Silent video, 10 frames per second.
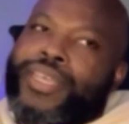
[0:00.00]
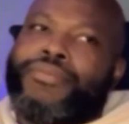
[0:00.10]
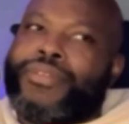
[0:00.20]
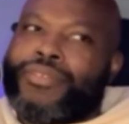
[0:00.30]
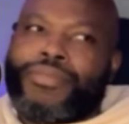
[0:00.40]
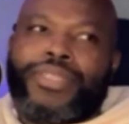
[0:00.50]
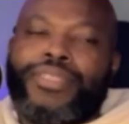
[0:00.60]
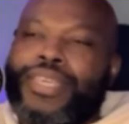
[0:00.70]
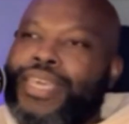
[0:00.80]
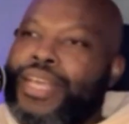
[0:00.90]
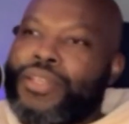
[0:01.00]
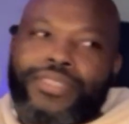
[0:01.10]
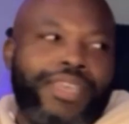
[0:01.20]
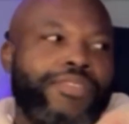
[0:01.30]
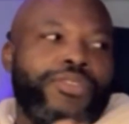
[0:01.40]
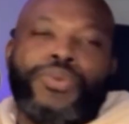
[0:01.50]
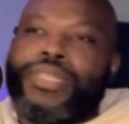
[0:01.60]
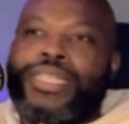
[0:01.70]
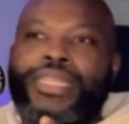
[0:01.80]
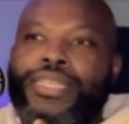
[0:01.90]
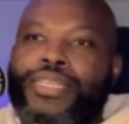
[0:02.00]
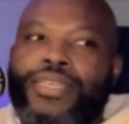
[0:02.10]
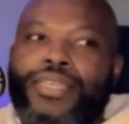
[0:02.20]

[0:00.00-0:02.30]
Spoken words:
well, what the hell does that have to do with Diddy?